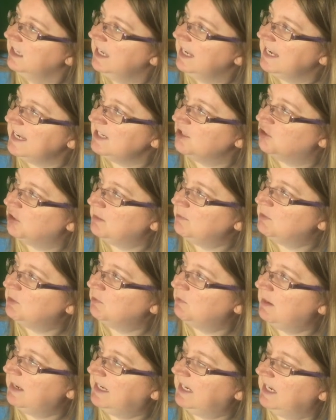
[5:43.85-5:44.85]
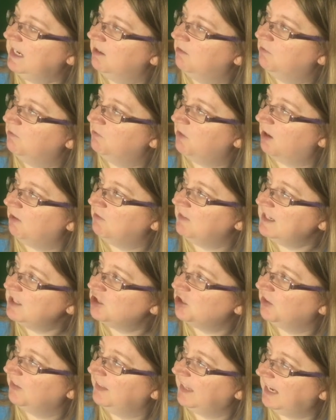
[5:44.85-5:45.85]
He dreamed of making a
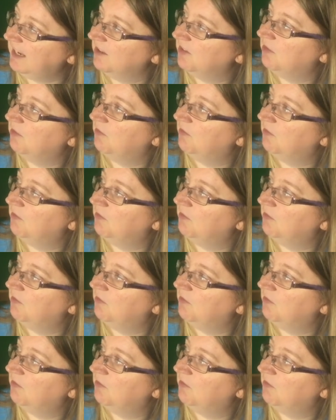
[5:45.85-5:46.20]
feature-length